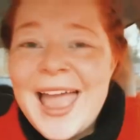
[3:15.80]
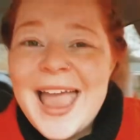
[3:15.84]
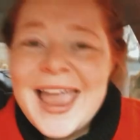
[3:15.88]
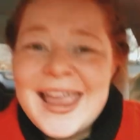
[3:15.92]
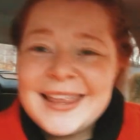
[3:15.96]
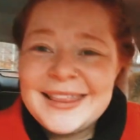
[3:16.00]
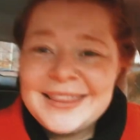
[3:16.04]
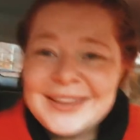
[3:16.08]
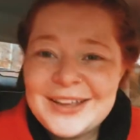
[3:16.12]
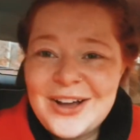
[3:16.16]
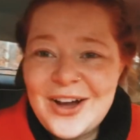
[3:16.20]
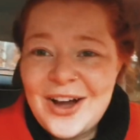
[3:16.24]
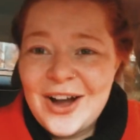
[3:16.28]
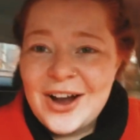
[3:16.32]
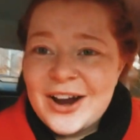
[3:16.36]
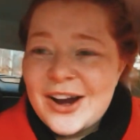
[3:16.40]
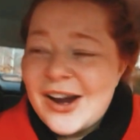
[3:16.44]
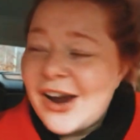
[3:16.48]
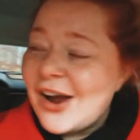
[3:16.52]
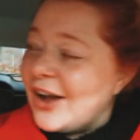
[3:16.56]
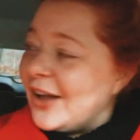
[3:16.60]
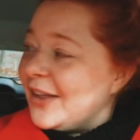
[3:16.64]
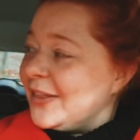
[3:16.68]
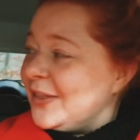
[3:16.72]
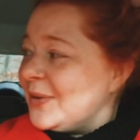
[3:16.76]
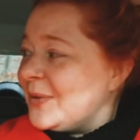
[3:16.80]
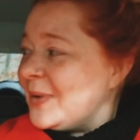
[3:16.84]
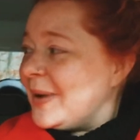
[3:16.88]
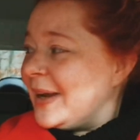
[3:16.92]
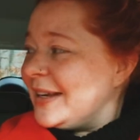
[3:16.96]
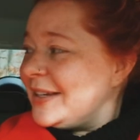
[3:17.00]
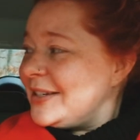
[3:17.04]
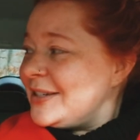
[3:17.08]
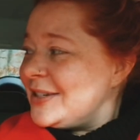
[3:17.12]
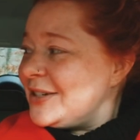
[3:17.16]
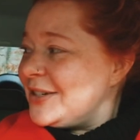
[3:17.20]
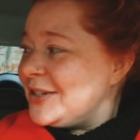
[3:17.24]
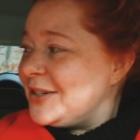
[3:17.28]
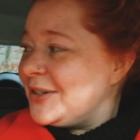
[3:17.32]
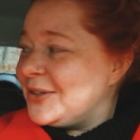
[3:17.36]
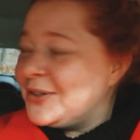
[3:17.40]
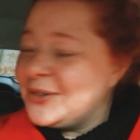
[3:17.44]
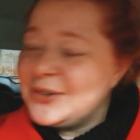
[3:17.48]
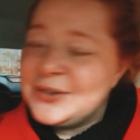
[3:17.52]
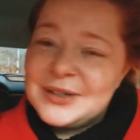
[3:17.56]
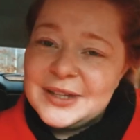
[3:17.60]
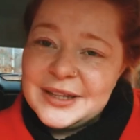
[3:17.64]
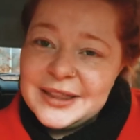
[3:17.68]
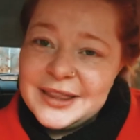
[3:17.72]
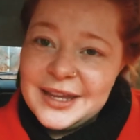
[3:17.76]
in the car on the way
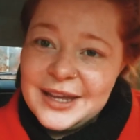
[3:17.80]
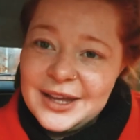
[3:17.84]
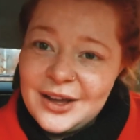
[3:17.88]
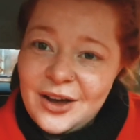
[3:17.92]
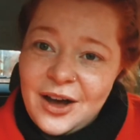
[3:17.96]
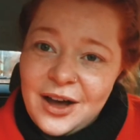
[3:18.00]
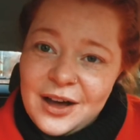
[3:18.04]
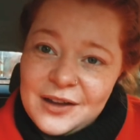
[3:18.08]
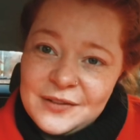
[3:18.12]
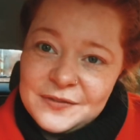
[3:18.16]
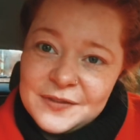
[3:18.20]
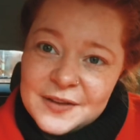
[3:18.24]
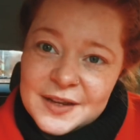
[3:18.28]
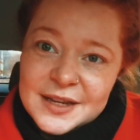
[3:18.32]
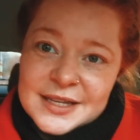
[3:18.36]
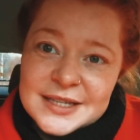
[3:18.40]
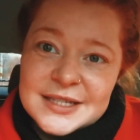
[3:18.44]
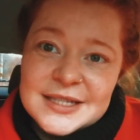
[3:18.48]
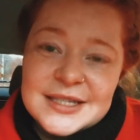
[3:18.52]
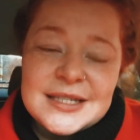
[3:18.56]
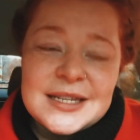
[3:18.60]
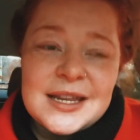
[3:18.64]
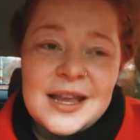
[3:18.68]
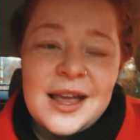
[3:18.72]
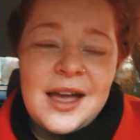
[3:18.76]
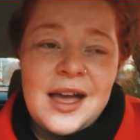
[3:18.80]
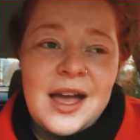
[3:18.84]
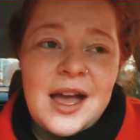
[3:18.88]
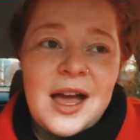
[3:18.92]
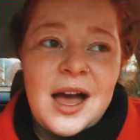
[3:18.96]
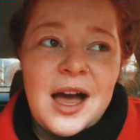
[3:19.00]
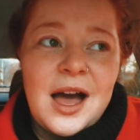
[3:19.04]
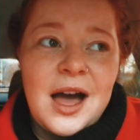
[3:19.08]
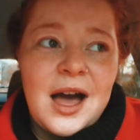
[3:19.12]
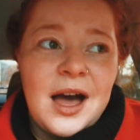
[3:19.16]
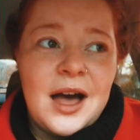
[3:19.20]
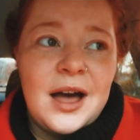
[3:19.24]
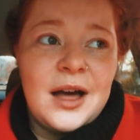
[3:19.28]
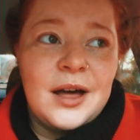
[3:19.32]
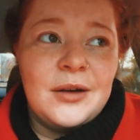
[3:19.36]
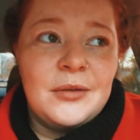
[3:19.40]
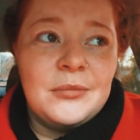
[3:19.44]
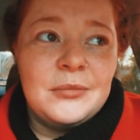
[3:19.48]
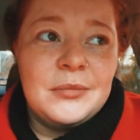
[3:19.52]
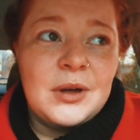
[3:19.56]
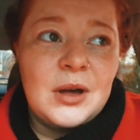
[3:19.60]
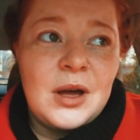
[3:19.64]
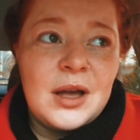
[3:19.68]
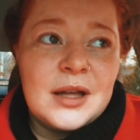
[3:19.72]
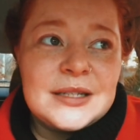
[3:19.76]
to the office.
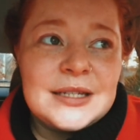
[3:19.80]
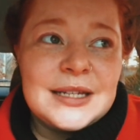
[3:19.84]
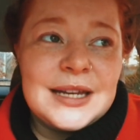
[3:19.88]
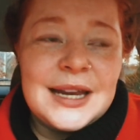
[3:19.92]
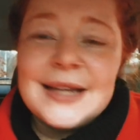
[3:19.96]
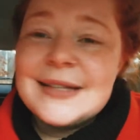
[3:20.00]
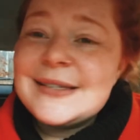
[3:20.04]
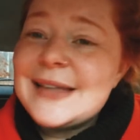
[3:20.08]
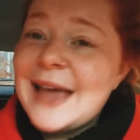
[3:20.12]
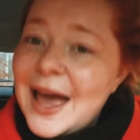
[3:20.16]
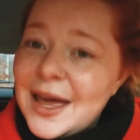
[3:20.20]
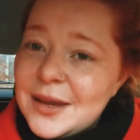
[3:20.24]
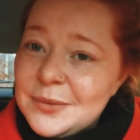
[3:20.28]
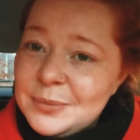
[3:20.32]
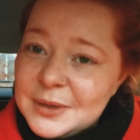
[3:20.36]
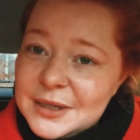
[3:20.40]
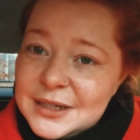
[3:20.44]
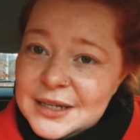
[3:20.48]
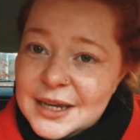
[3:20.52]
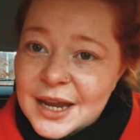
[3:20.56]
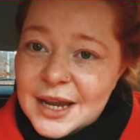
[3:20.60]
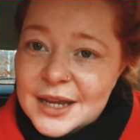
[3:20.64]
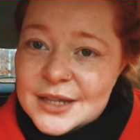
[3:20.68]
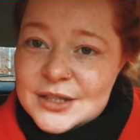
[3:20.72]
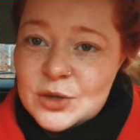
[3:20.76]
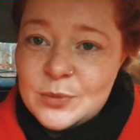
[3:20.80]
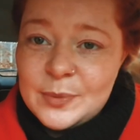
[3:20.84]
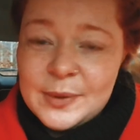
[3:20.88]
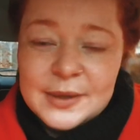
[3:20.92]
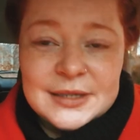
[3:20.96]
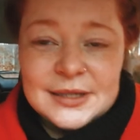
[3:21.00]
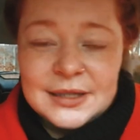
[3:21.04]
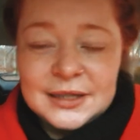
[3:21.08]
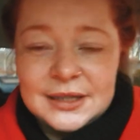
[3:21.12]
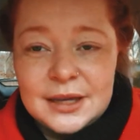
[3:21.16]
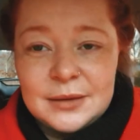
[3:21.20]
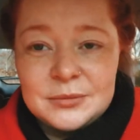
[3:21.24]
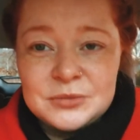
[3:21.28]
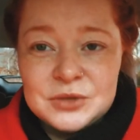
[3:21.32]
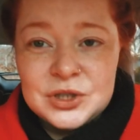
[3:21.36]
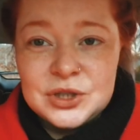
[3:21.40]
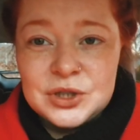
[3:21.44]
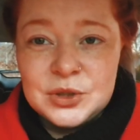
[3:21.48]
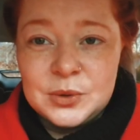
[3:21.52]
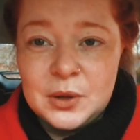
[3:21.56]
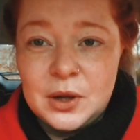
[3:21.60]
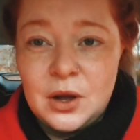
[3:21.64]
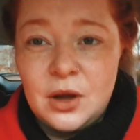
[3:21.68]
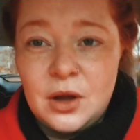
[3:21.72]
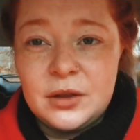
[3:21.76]
Um, today is admin day, so basically I'm just
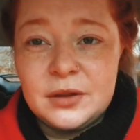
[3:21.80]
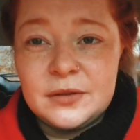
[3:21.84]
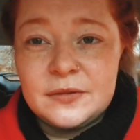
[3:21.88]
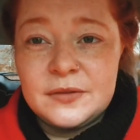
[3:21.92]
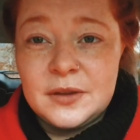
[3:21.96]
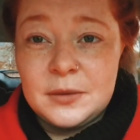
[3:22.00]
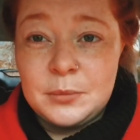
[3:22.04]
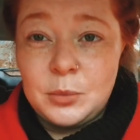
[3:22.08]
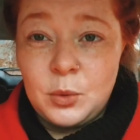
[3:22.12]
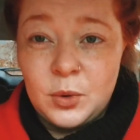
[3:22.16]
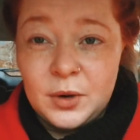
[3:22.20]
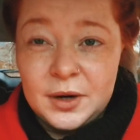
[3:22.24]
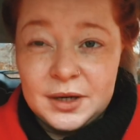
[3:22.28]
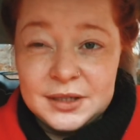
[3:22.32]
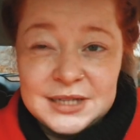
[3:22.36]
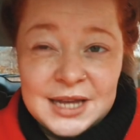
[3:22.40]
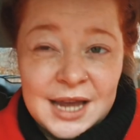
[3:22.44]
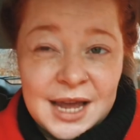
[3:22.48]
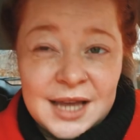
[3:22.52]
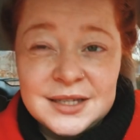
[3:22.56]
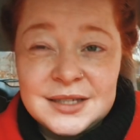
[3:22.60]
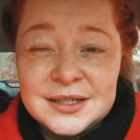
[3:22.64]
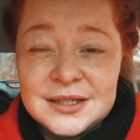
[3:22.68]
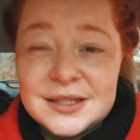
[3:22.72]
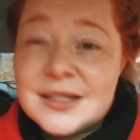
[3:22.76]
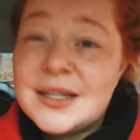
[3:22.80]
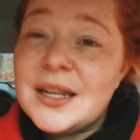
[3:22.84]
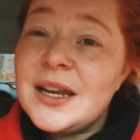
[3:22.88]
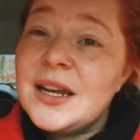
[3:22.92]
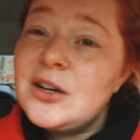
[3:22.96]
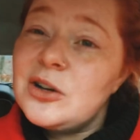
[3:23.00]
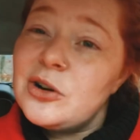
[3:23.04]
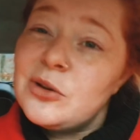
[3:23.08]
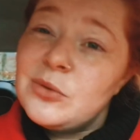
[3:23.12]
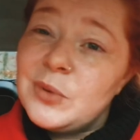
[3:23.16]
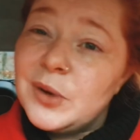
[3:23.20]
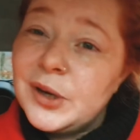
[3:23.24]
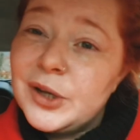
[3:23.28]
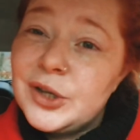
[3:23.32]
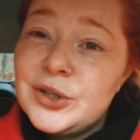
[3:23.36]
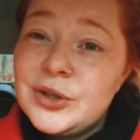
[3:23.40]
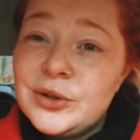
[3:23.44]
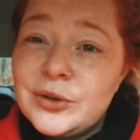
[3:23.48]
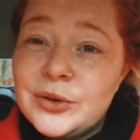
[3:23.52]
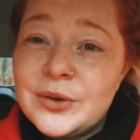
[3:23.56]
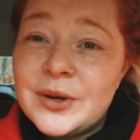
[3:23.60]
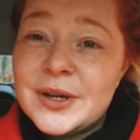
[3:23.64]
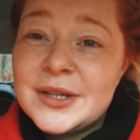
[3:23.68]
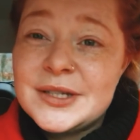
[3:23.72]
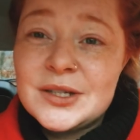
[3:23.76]
doing all of the boring tasks that I don't want to do
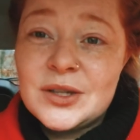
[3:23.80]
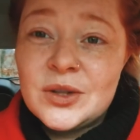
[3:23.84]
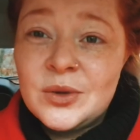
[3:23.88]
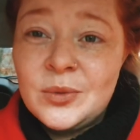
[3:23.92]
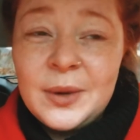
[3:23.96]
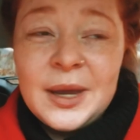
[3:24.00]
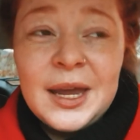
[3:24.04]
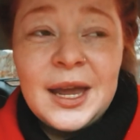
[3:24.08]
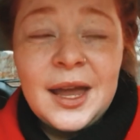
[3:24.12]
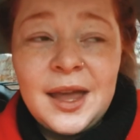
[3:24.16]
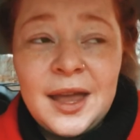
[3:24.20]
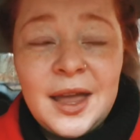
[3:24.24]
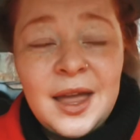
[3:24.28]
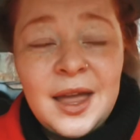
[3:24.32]
the rest of the week.